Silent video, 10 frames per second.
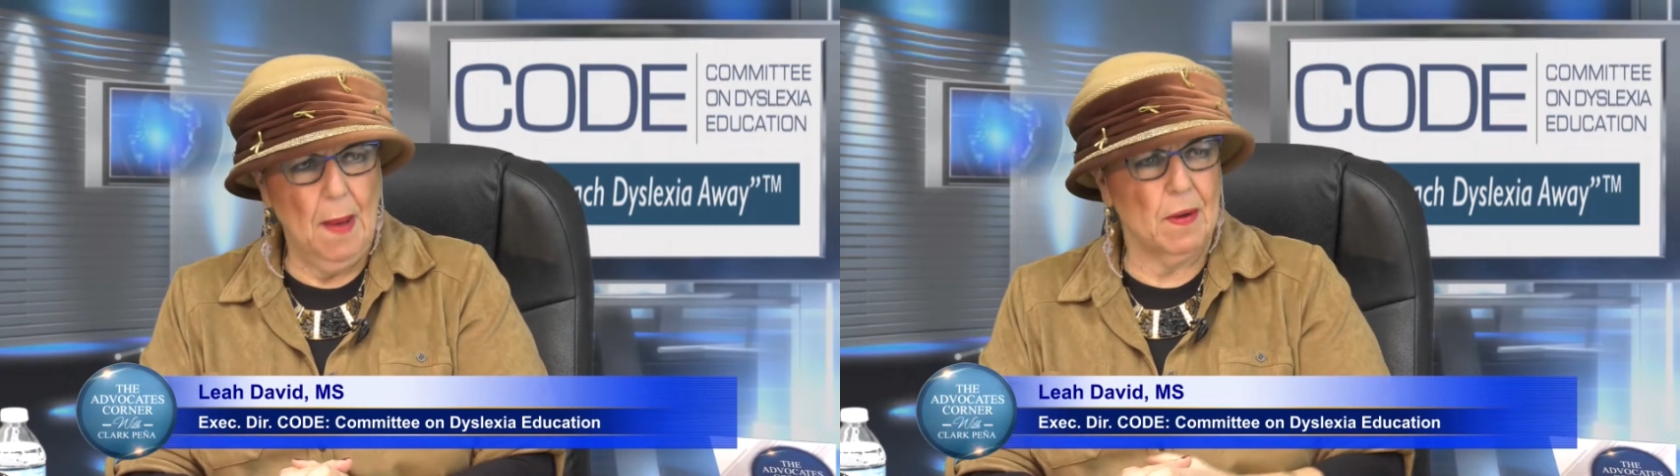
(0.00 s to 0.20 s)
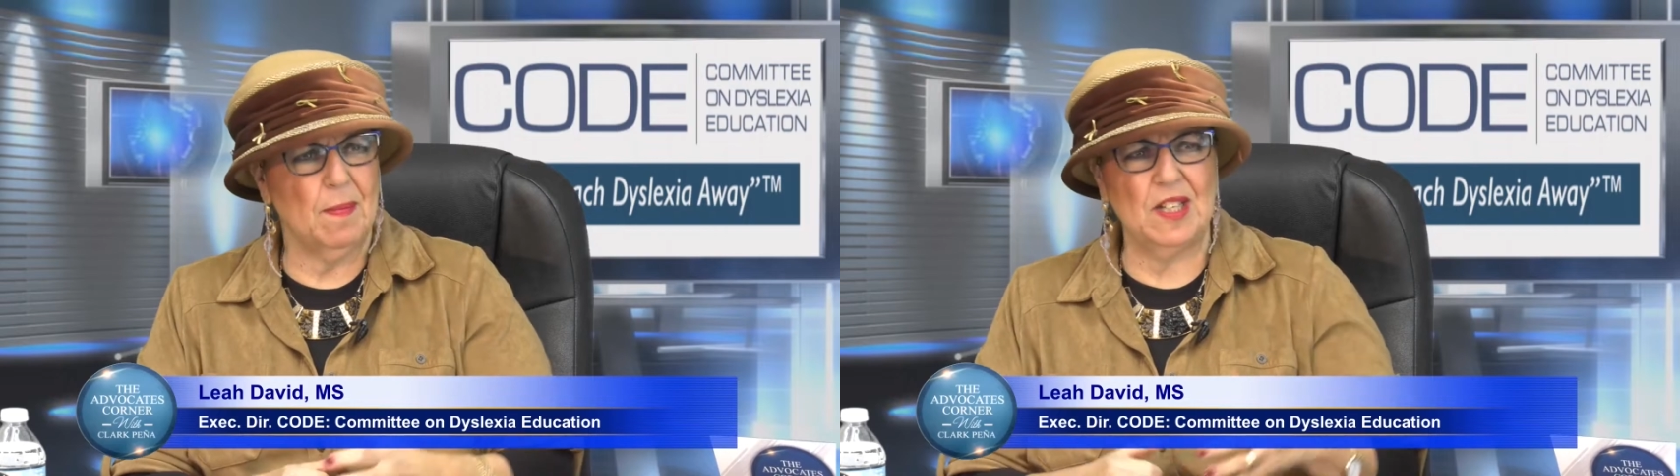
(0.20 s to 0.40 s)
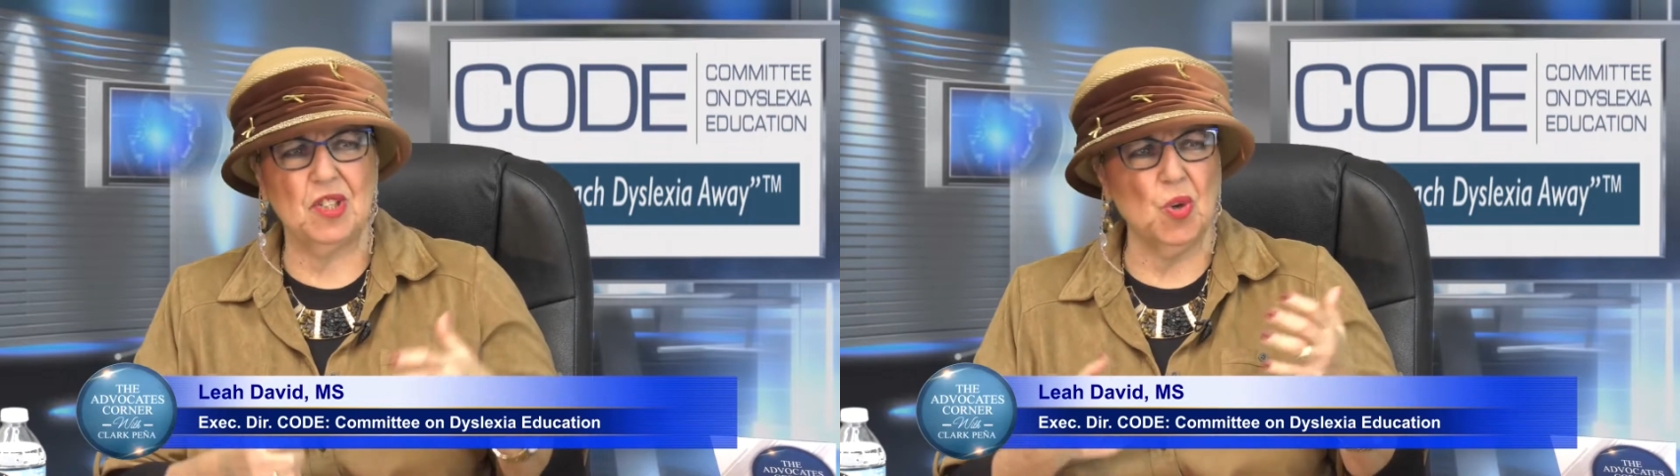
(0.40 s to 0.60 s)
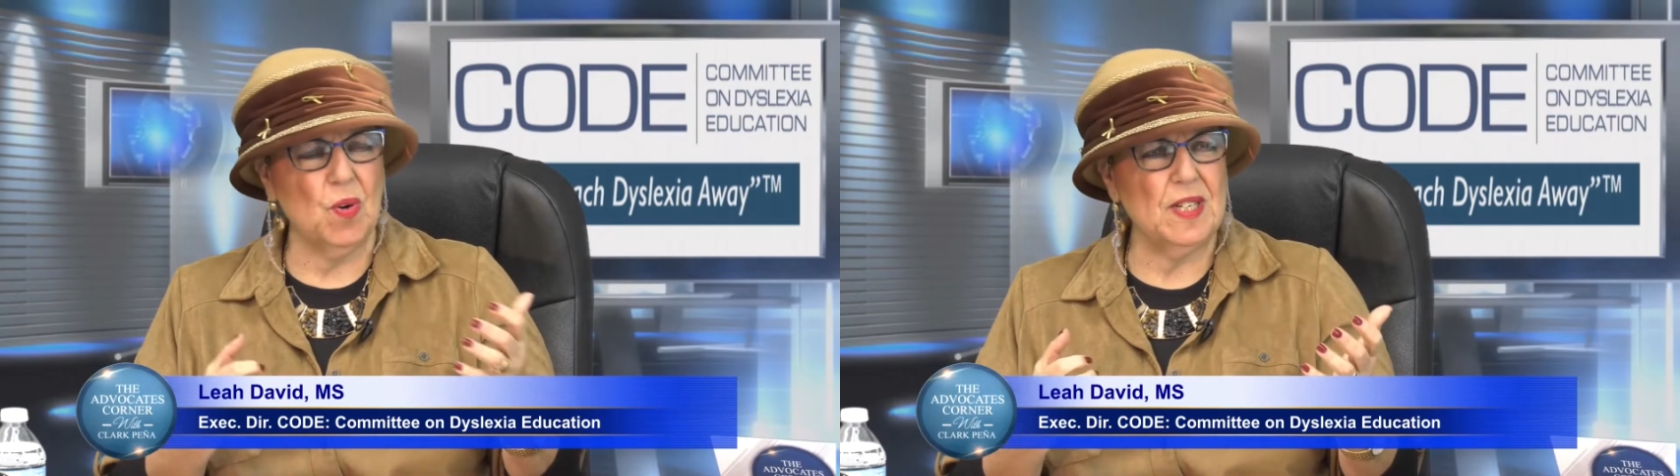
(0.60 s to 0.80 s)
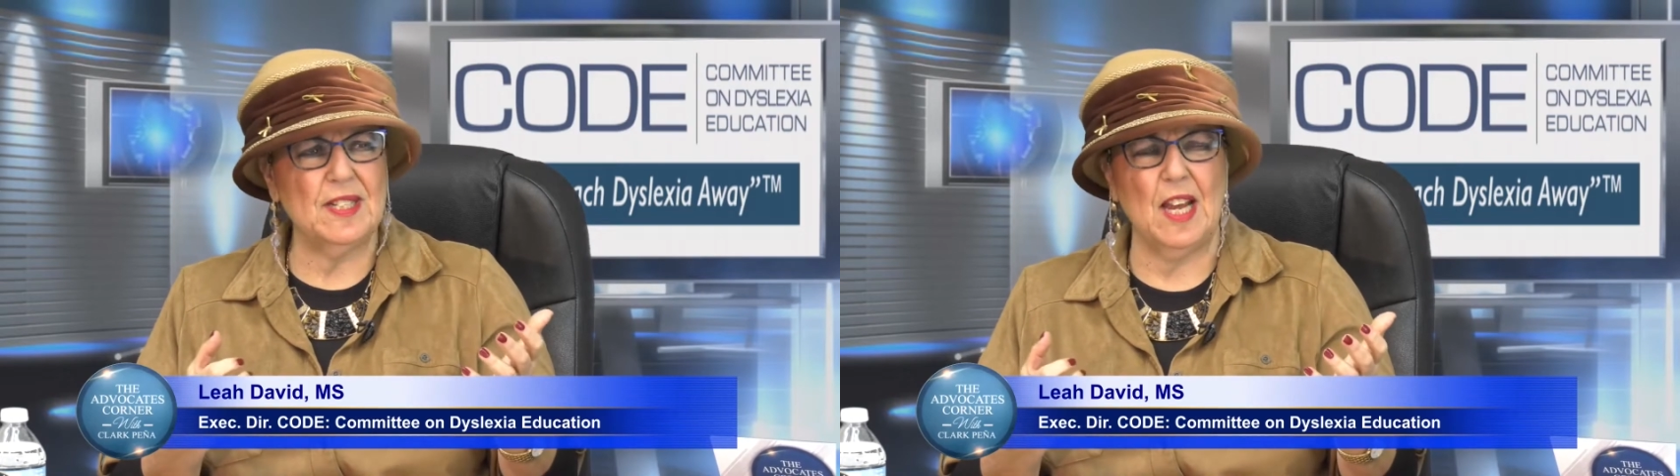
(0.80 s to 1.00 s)
but my
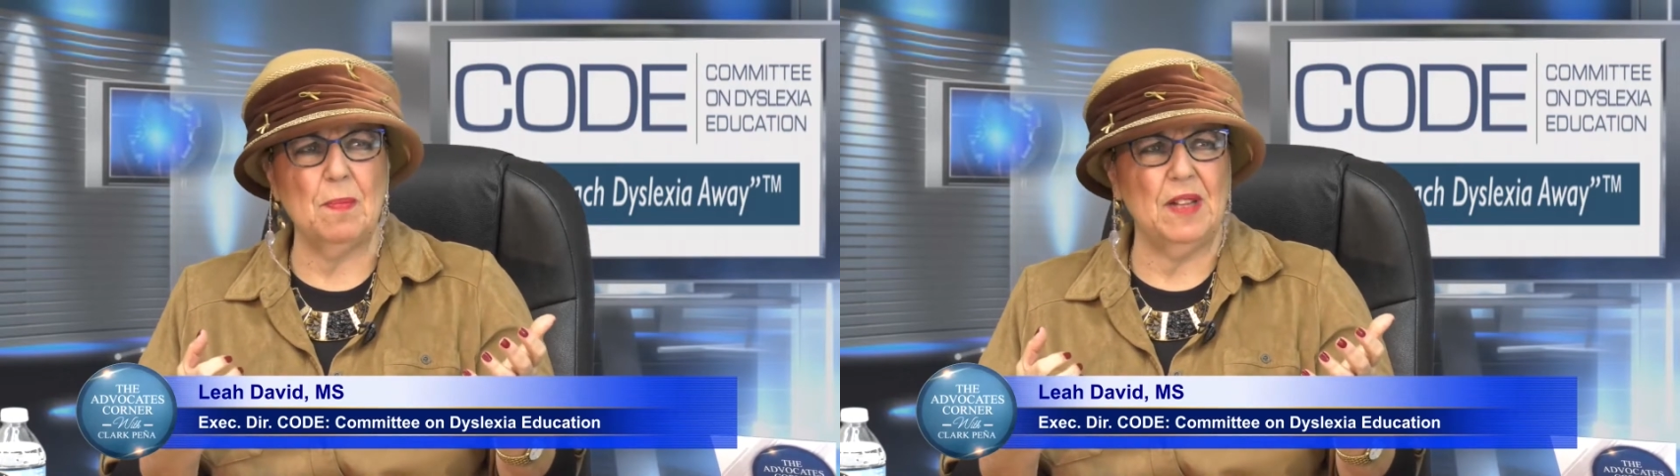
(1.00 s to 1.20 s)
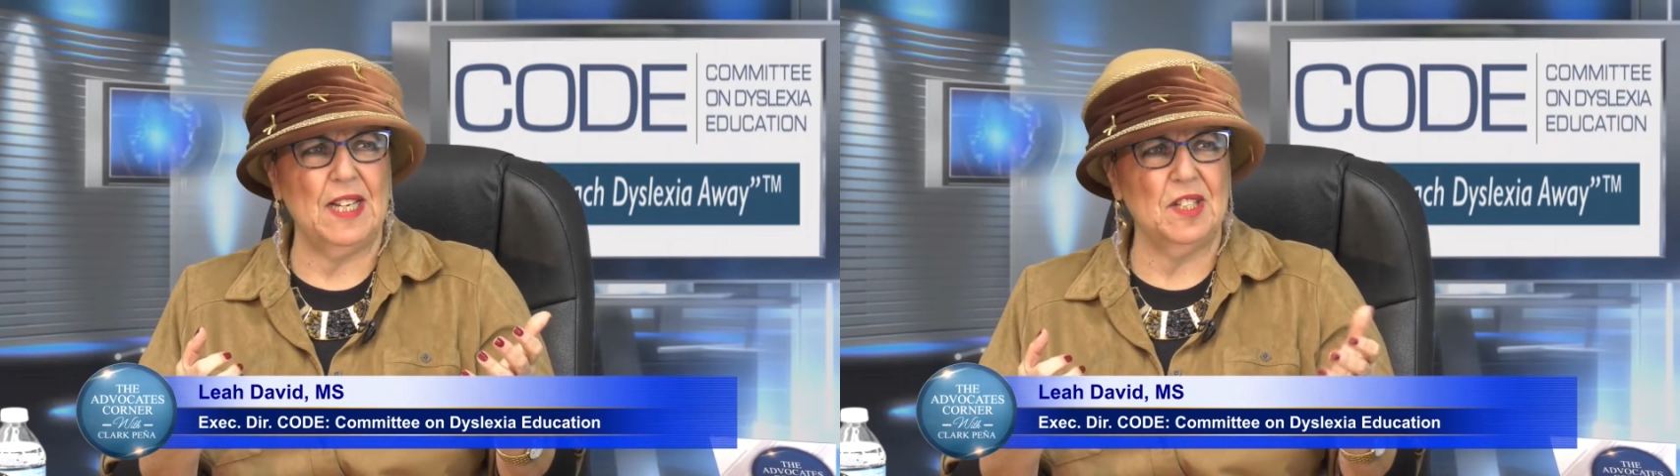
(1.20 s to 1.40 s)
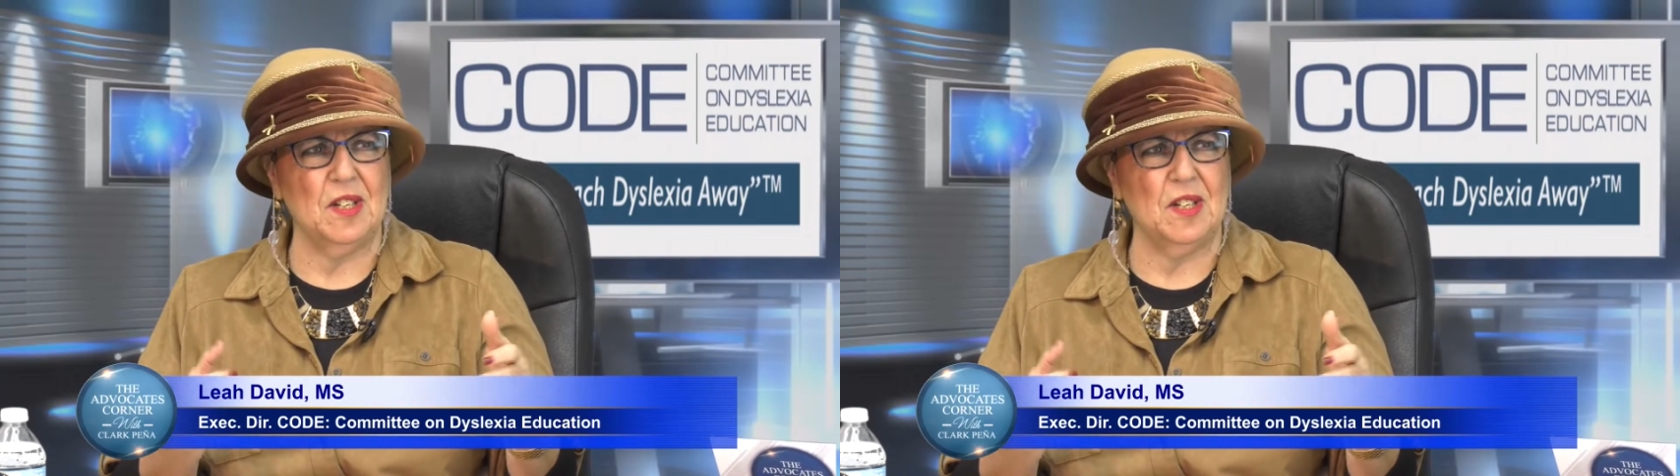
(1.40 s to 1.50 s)
stories take place